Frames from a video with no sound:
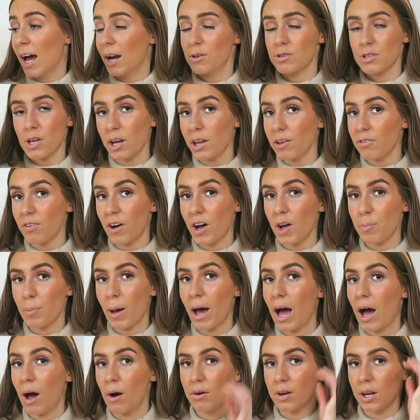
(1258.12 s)
and it's only
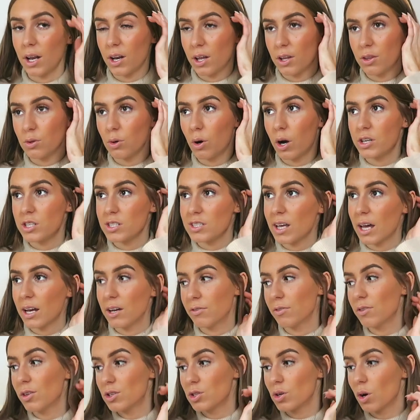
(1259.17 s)
£5, and I thought I'd just
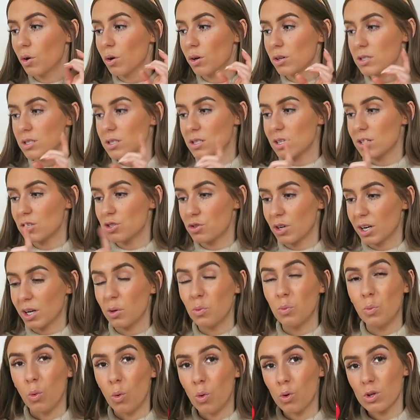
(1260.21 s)
get it for the dogs to
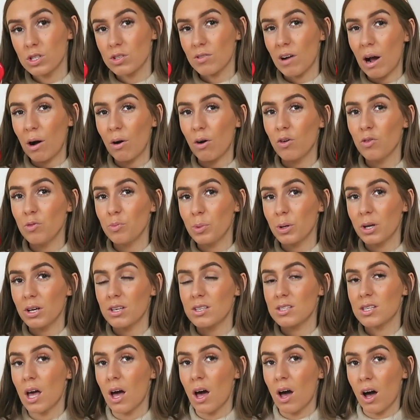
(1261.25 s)
drink water out of
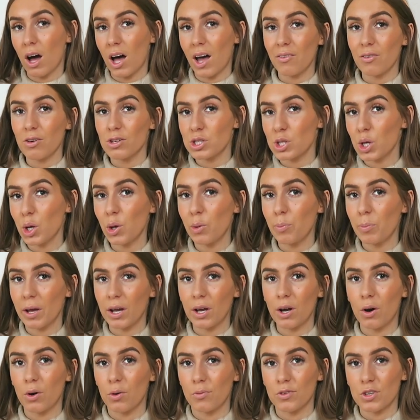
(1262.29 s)
because I've got two
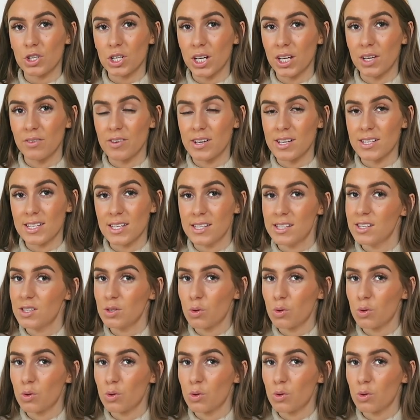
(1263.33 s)
big golden retrievers. This